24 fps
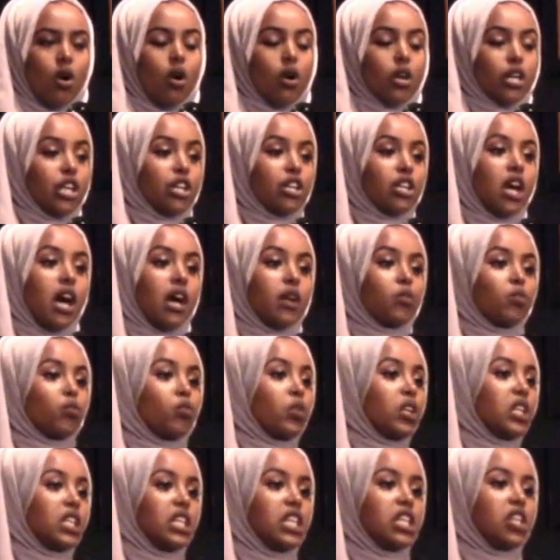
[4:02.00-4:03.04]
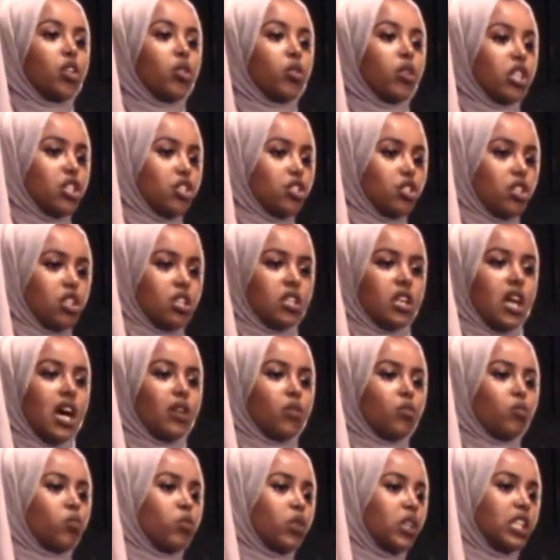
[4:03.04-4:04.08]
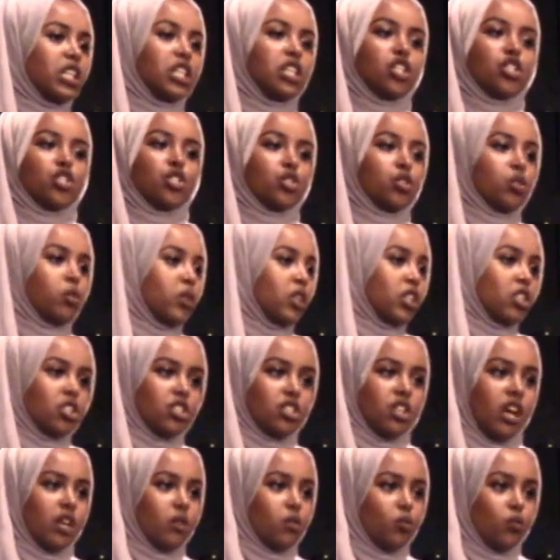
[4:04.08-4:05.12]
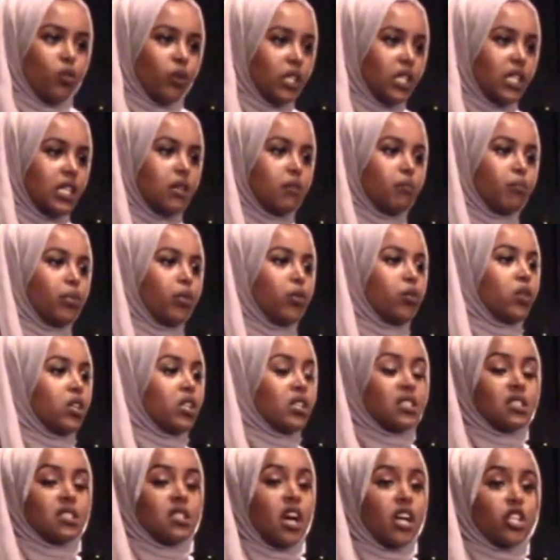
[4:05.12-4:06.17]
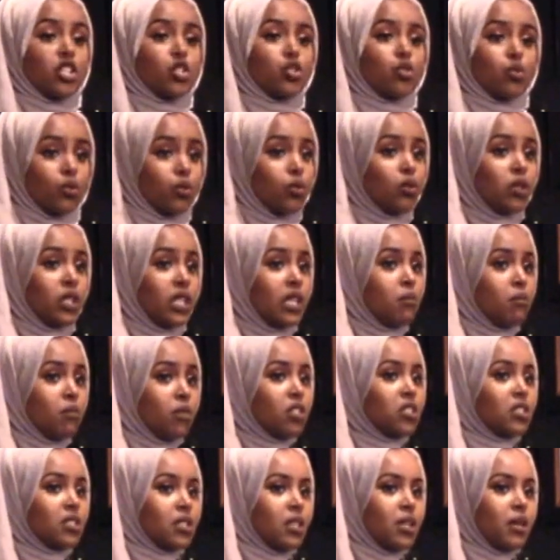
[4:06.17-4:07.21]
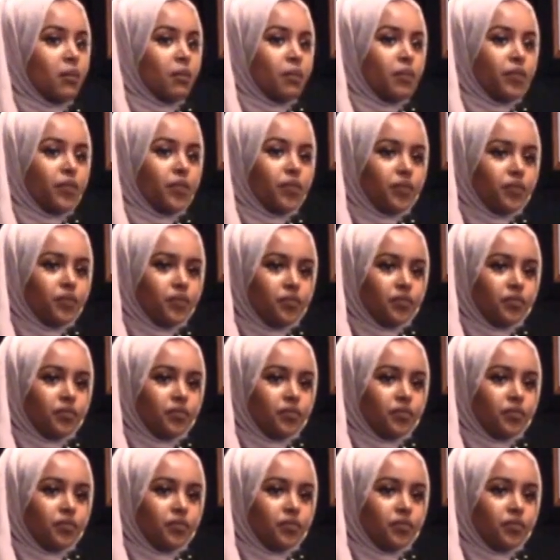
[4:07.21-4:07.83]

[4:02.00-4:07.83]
Or you're not really Christian, not really Jewish, not really Buddhist, not truly Muslim.